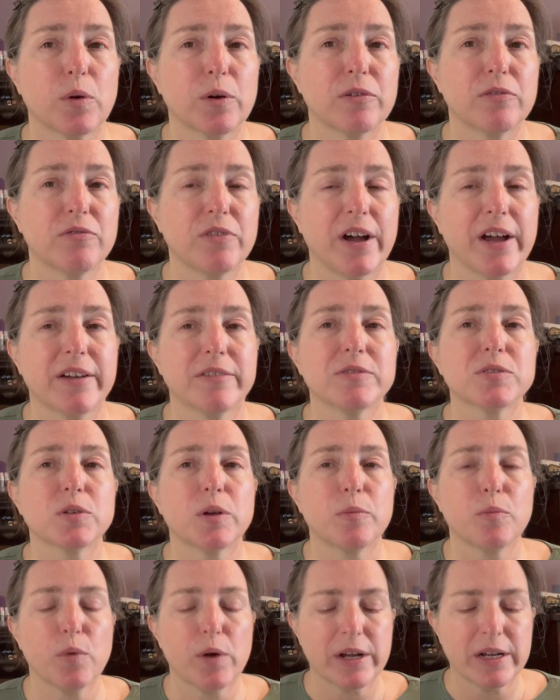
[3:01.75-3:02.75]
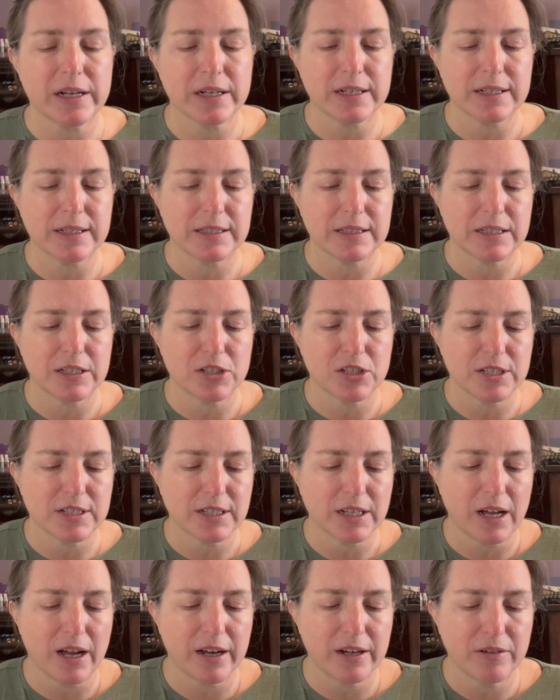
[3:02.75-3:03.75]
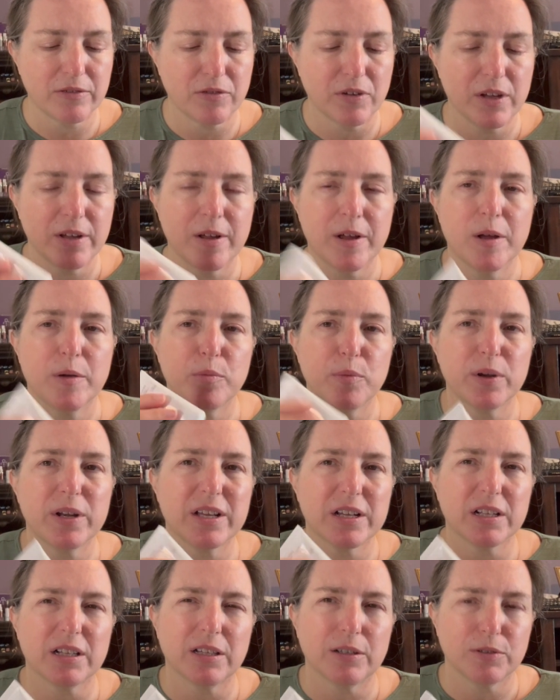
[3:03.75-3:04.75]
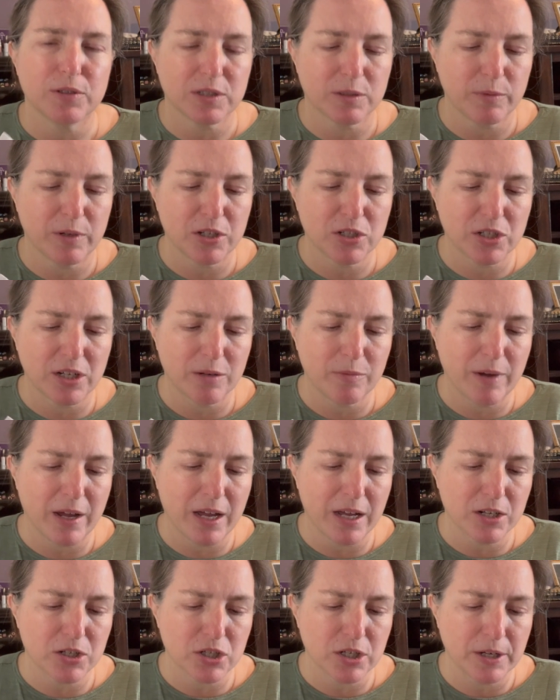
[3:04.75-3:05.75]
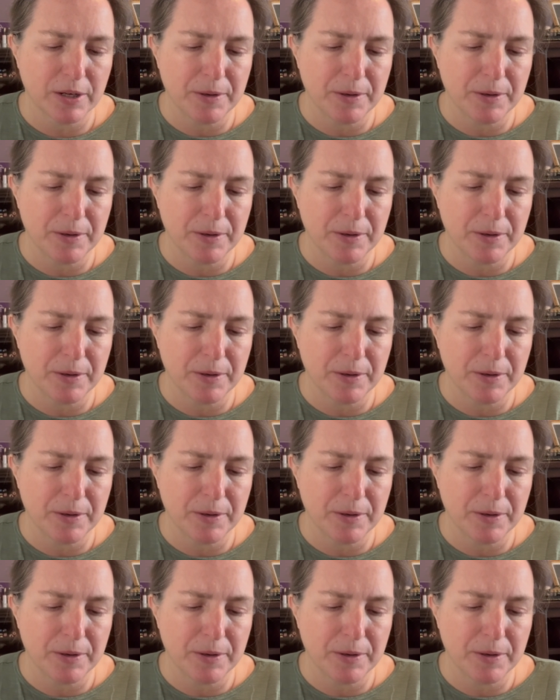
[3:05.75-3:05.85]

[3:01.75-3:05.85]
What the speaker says: and 5, so I'm waiting to see. She's kind of pretty close to my shade match.